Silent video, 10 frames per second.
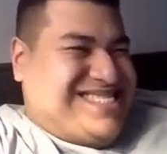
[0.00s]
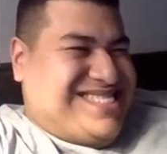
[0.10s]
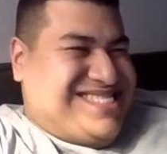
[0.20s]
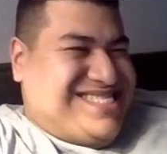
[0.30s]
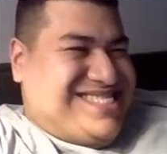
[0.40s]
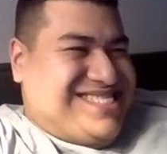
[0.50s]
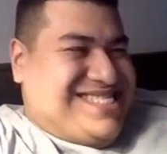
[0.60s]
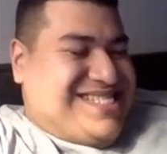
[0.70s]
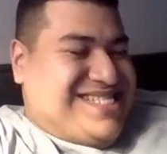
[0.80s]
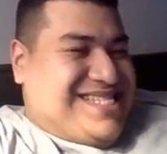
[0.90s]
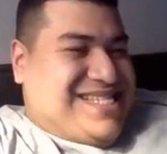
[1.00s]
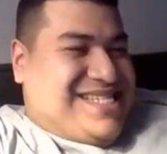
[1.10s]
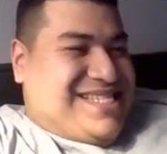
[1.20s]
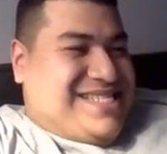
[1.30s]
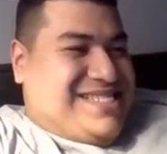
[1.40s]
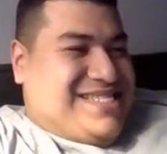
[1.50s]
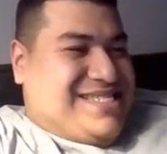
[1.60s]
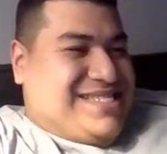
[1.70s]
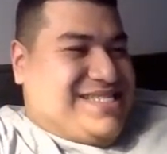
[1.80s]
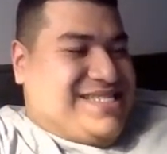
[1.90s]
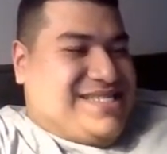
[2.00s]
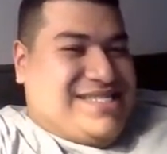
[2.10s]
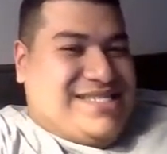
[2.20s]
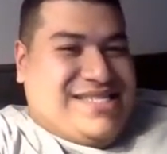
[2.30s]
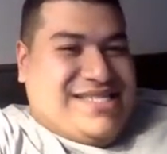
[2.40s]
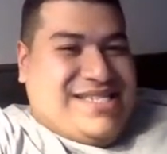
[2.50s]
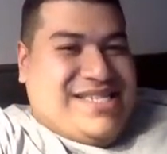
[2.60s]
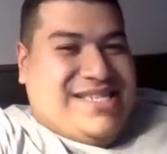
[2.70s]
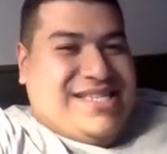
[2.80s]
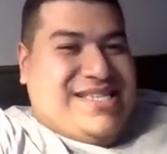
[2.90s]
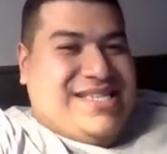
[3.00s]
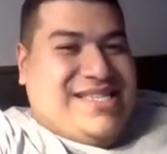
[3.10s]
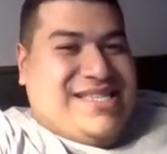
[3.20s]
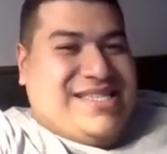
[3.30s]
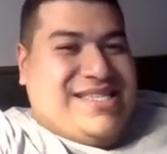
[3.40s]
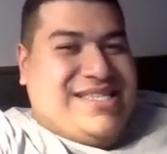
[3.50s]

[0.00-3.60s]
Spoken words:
[no speech]